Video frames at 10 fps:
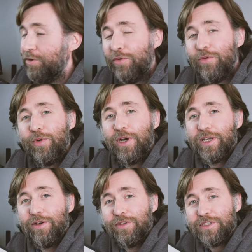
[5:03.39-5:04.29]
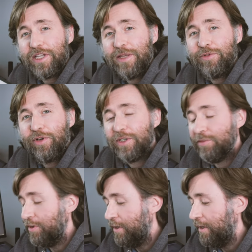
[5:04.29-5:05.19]
You're all working on the same
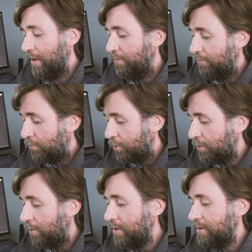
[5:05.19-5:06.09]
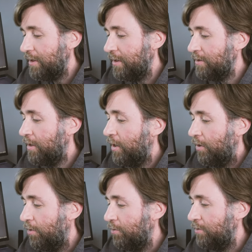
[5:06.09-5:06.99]
document here for your ideas
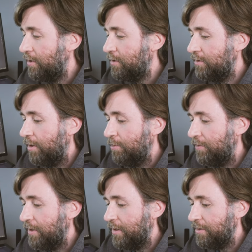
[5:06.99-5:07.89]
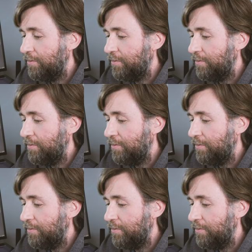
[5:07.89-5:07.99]
on this type of e-ink